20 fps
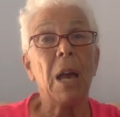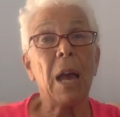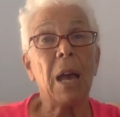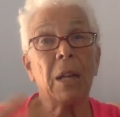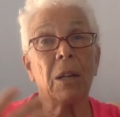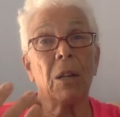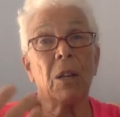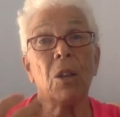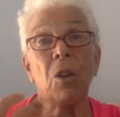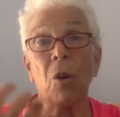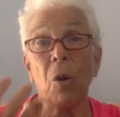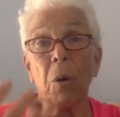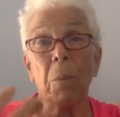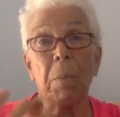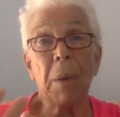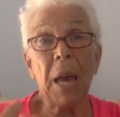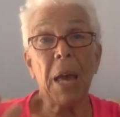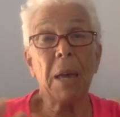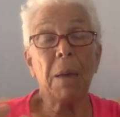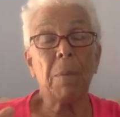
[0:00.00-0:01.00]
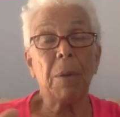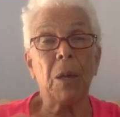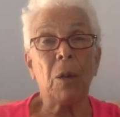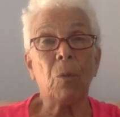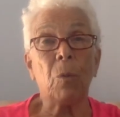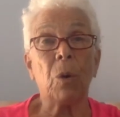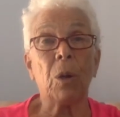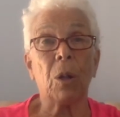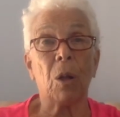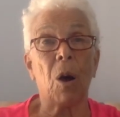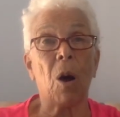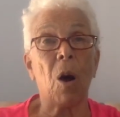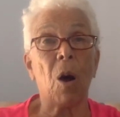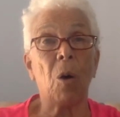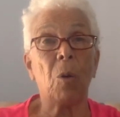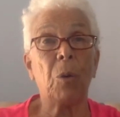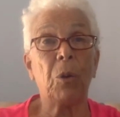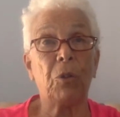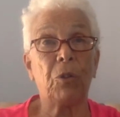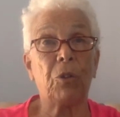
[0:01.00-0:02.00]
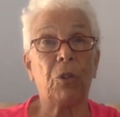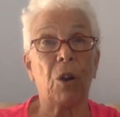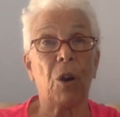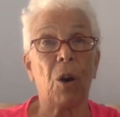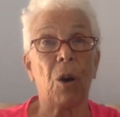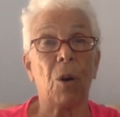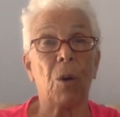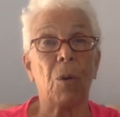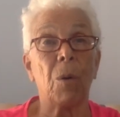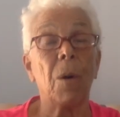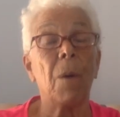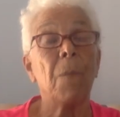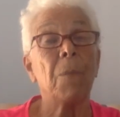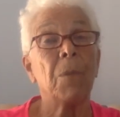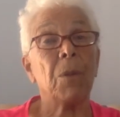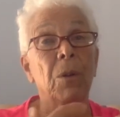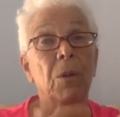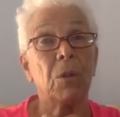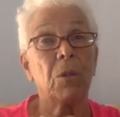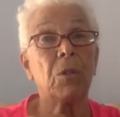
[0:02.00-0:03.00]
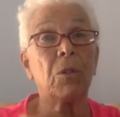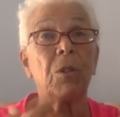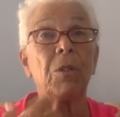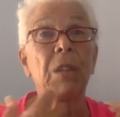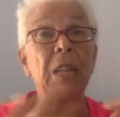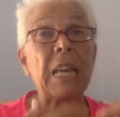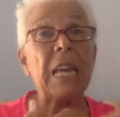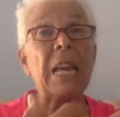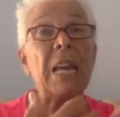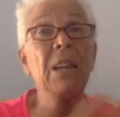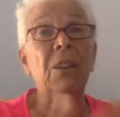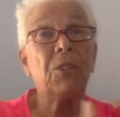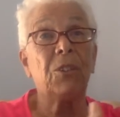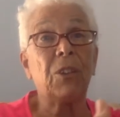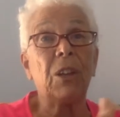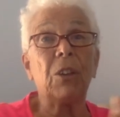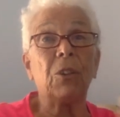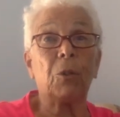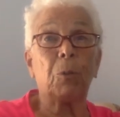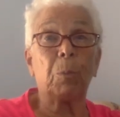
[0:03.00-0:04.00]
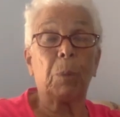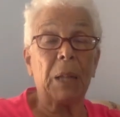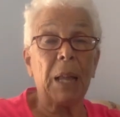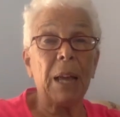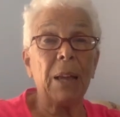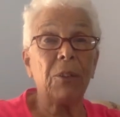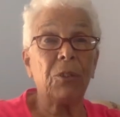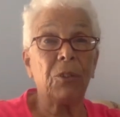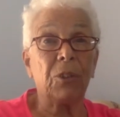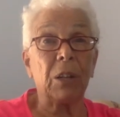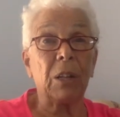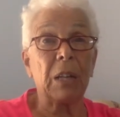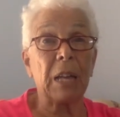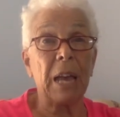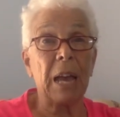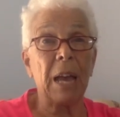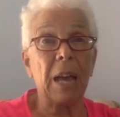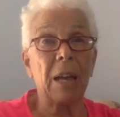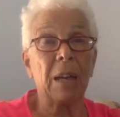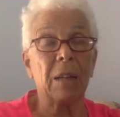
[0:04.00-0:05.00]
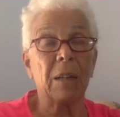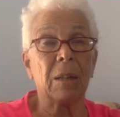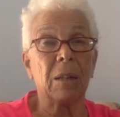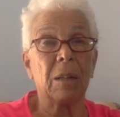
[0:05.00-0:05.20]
And your baby will always go to the easiest place it can.